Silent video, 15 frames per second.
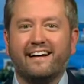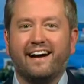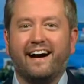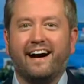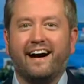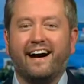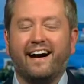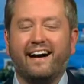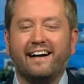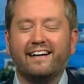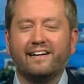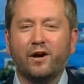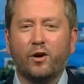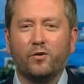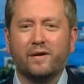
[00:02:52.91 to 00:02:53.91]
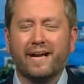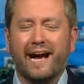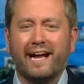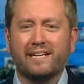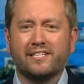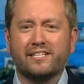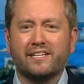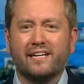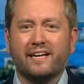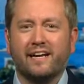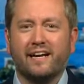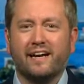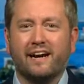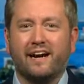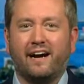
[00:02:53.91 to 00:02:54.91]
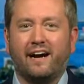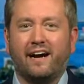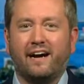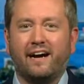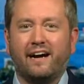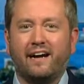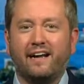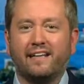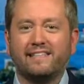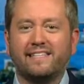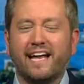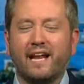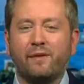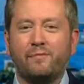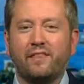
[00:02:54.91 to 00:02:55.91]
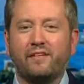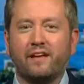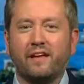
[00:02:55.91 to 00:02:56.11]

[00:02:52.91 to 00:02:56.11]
uh, oh gosh. I think it's Anthony uh, Weiner, right? It's got to be the.